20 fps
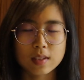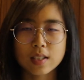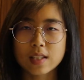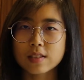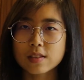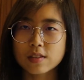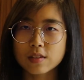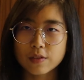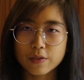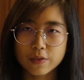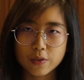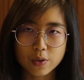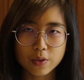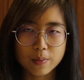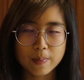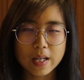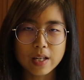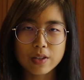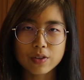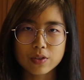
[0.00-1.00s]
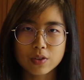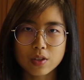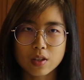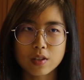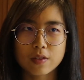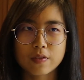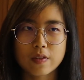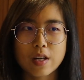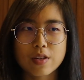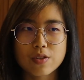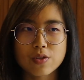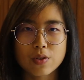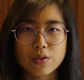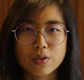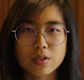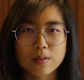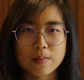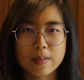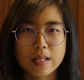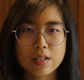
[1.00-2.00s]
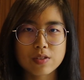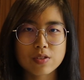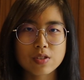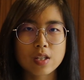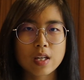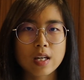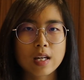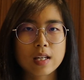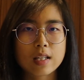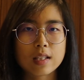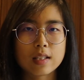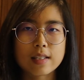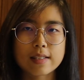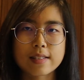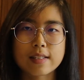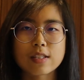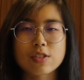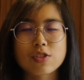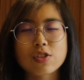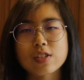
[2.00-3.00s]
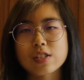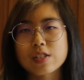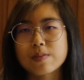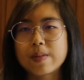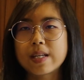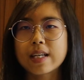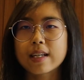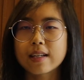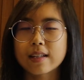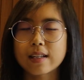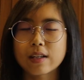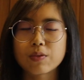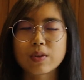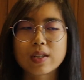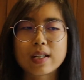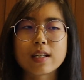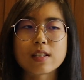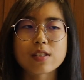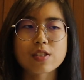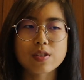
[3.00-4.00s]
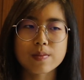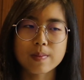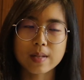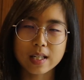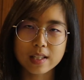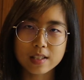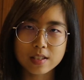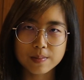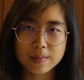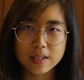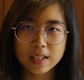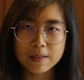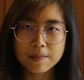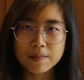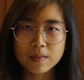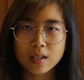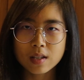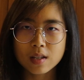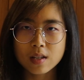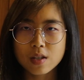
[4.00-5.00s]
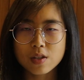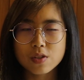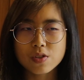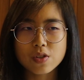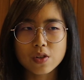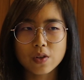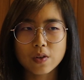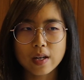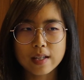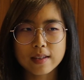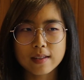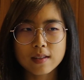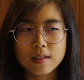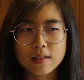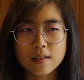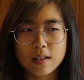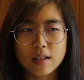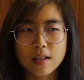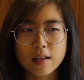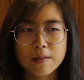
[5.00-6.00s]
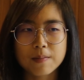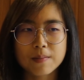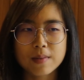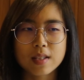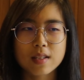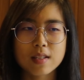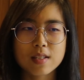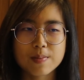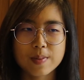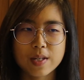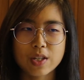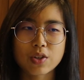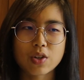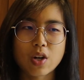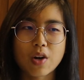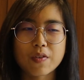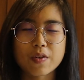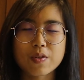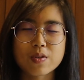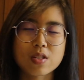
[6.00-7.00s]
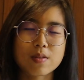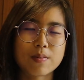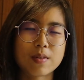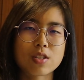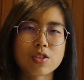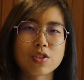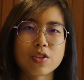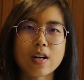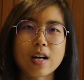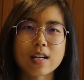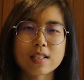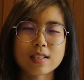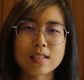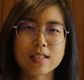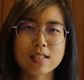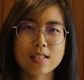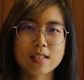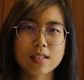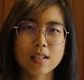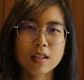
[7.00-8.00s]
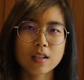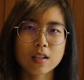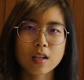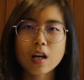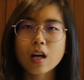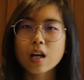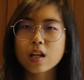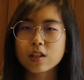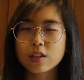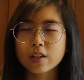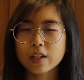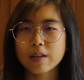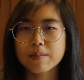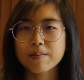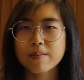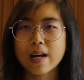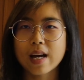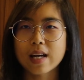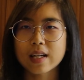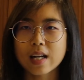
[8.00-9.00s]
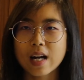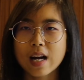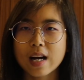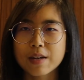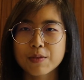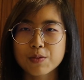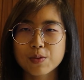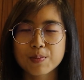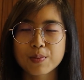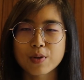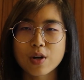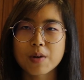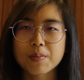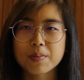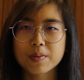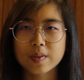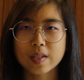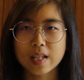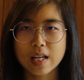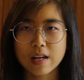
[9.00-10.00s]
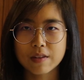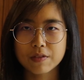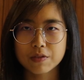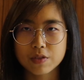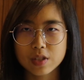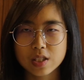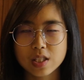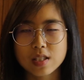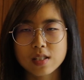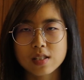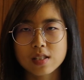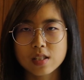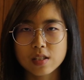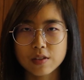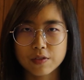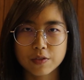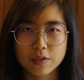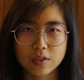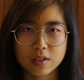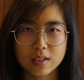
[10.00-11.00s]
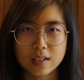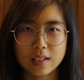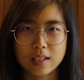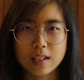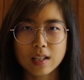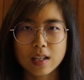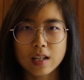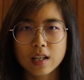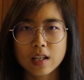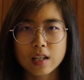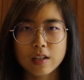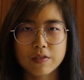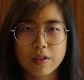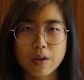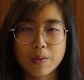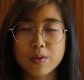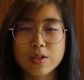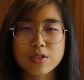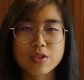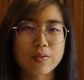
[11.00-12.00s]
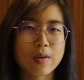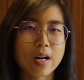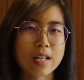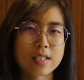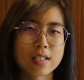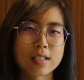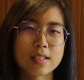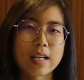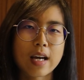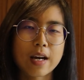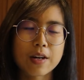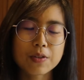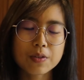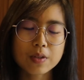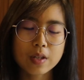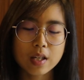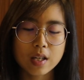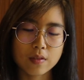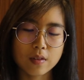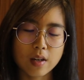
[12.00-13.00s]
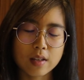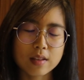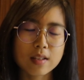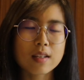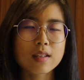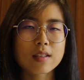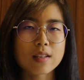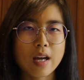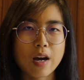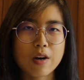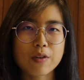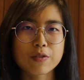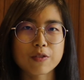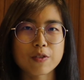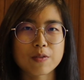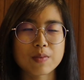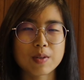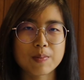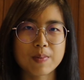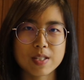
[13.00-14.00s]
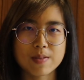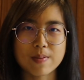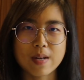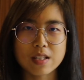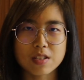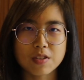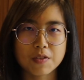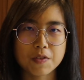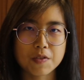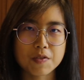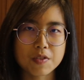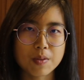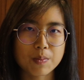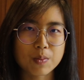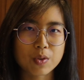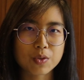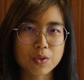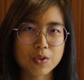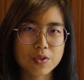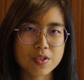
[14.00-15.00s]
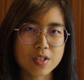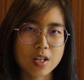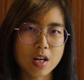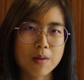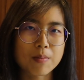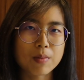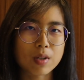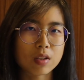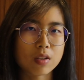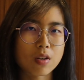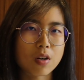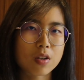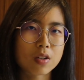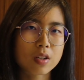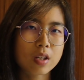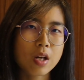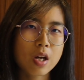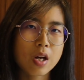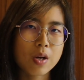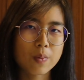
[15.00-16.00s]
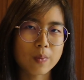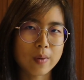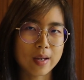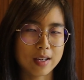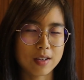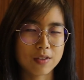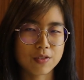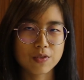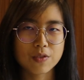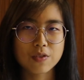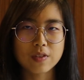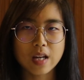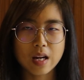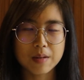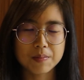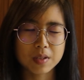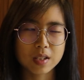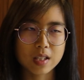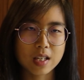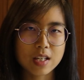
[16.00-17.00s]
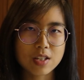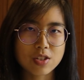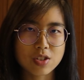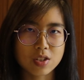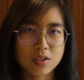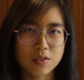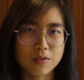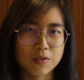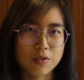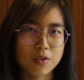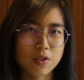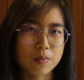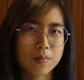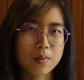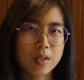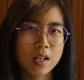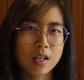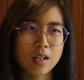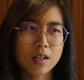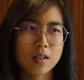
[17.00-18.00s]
And in the fourth paragraph, I talked about listening to a speaker that really inspired me. So I think in this paragraph, I was a bit too idealistic. Looking back, I would probably have written it differently if I were to write it now. I think now, from the perspective of someone who's come a long way through the application and from,